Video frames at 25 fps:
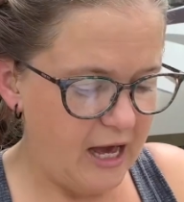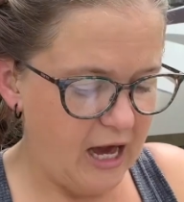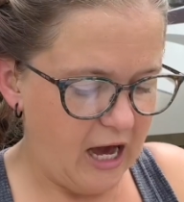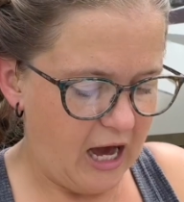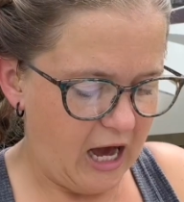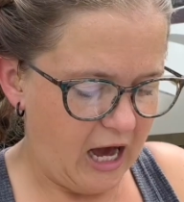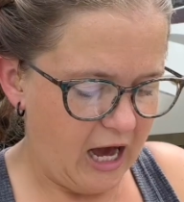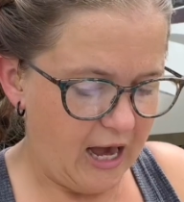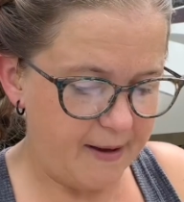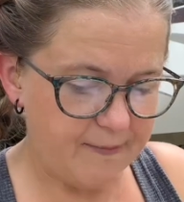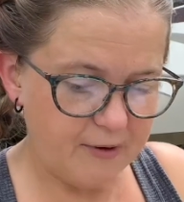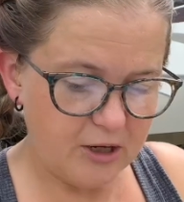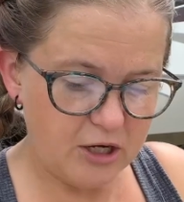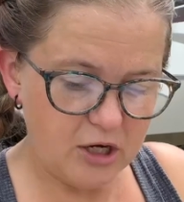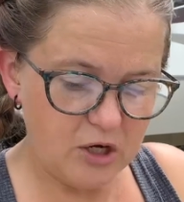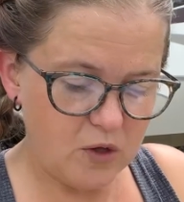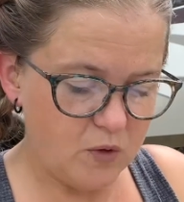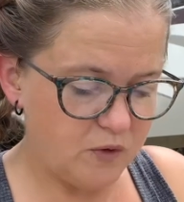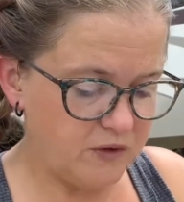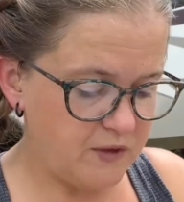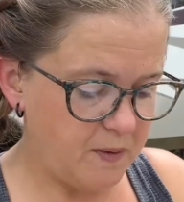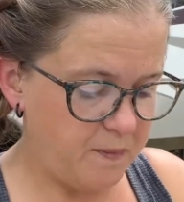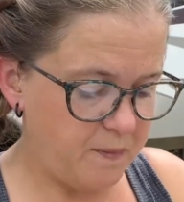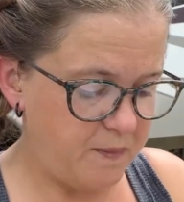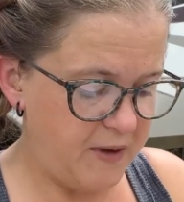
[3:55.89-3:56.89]
I'm going to
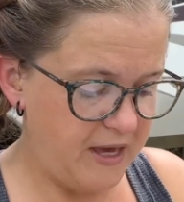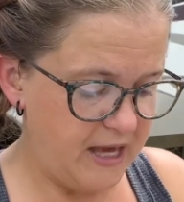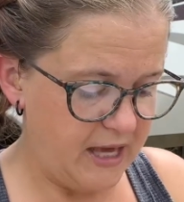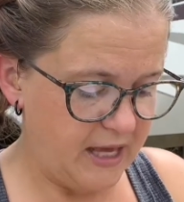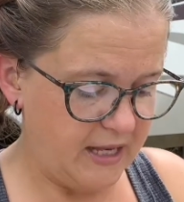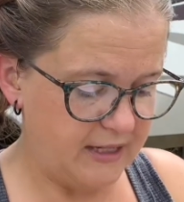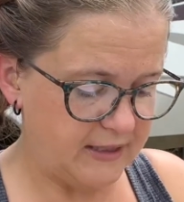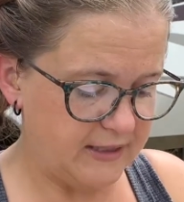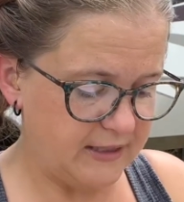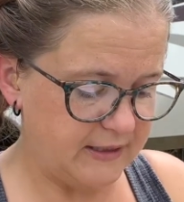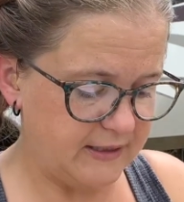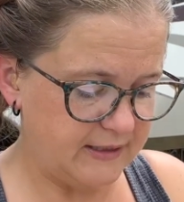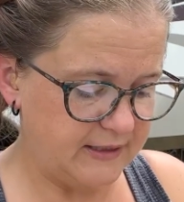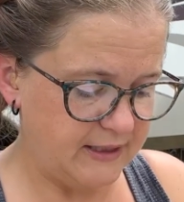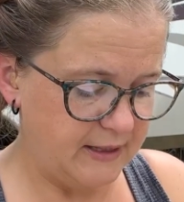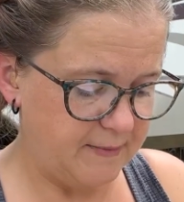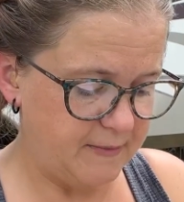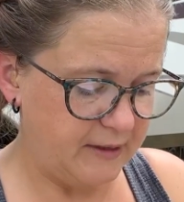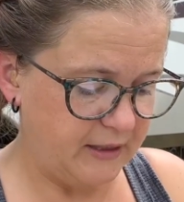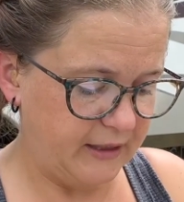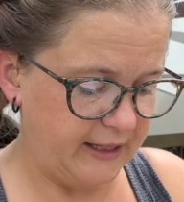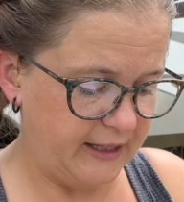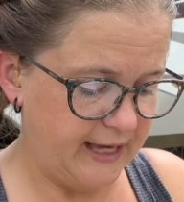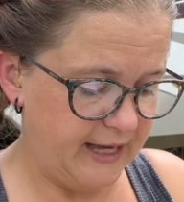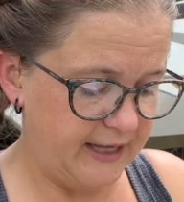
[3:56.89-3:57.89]
use a pin to
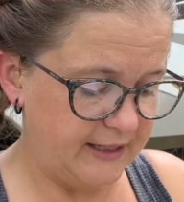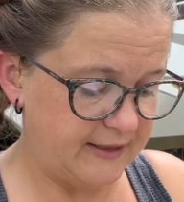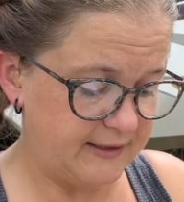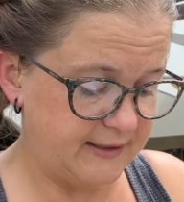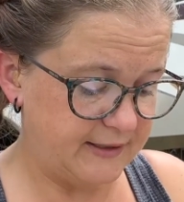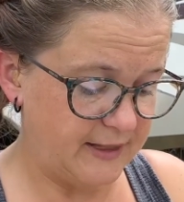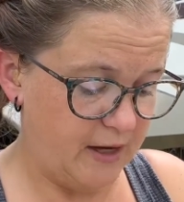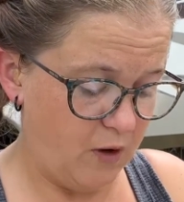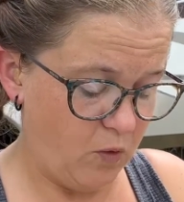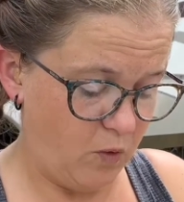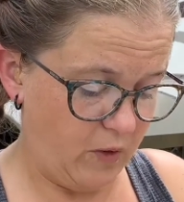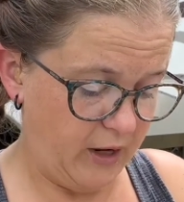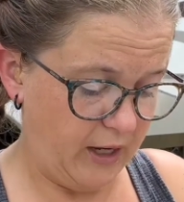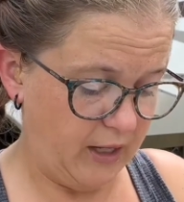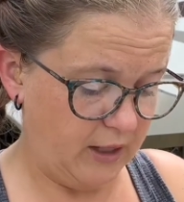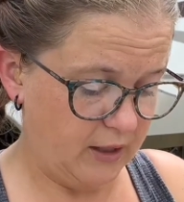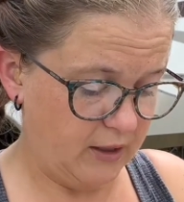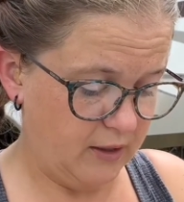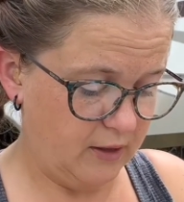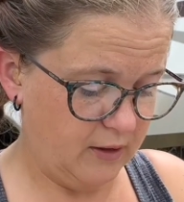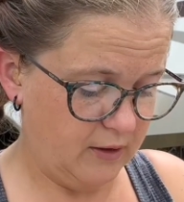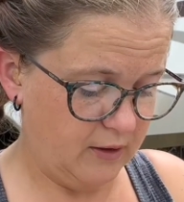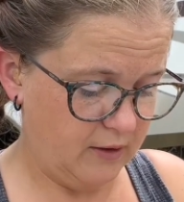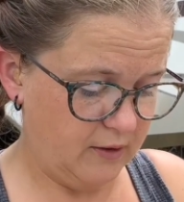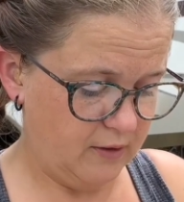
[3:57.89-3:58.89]
simulate sewing.
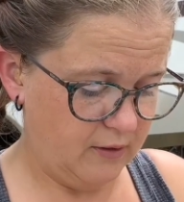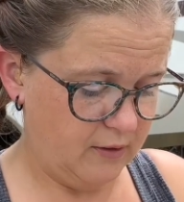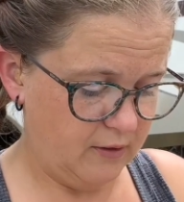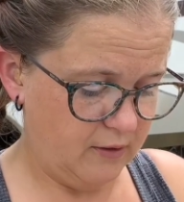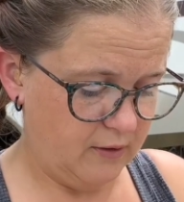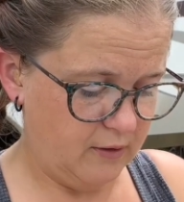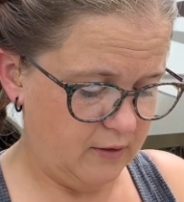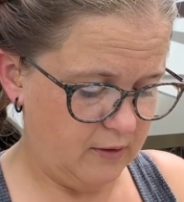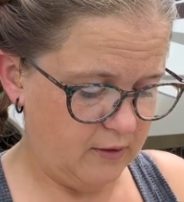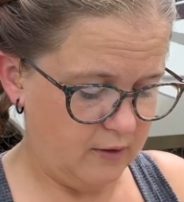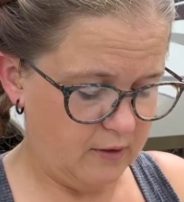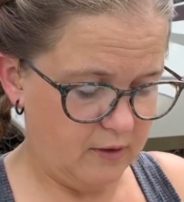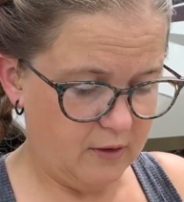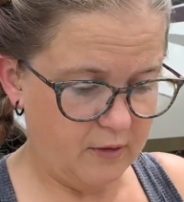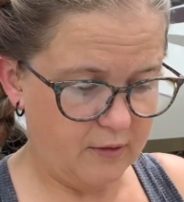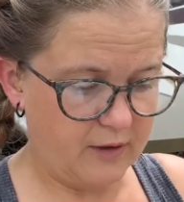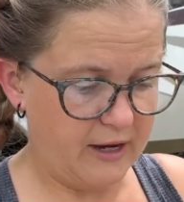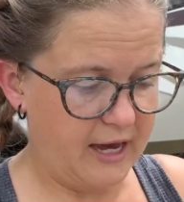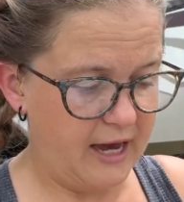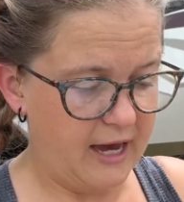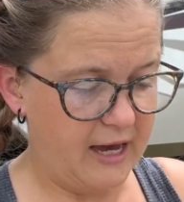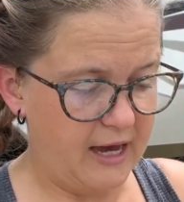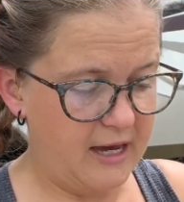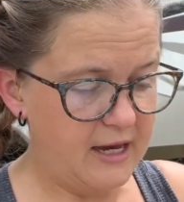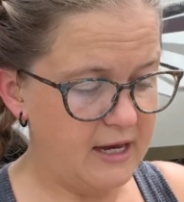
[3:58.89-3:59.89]

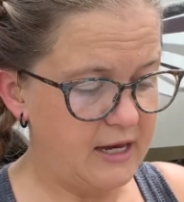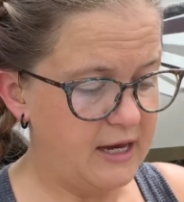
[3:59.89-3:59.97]
Okay,